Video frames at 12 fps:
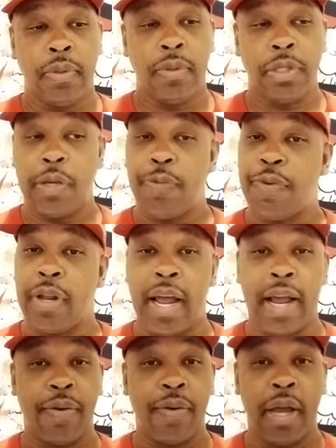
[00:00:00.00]
see, you feel
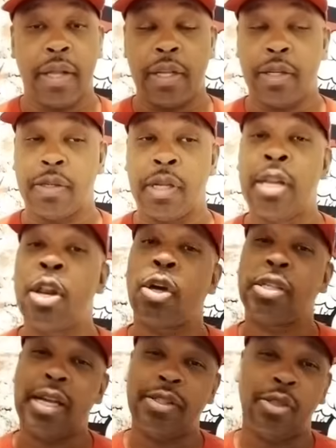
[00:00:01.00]
like, you know,
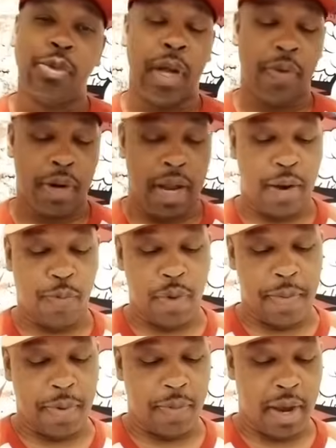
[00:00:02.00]
because I used to do that with a lot of
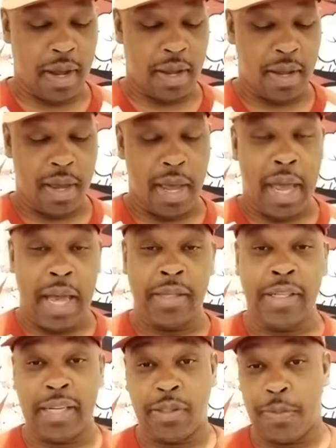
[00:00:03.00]
women, right?
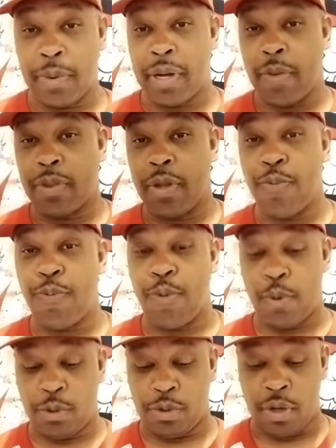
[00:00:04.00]
So I used to break up with them
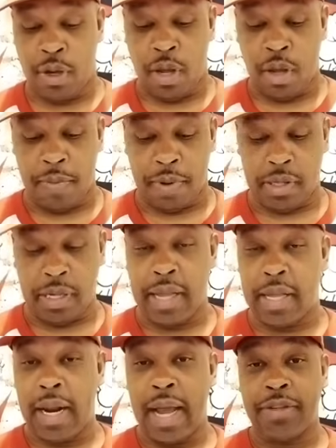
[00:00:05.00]
first because I had
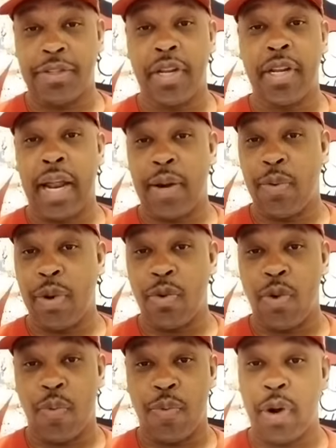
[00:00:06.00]
the life sentence. I know they were
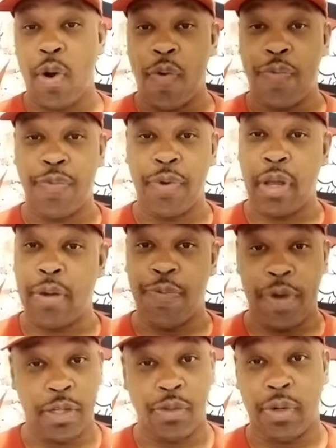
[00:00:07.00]
going to run off
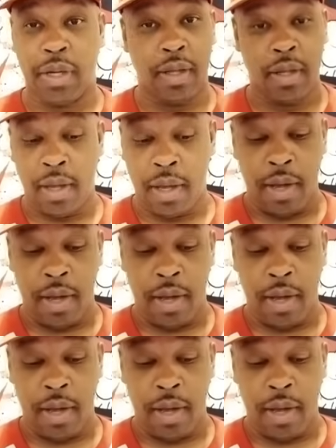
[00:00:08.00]
eventually.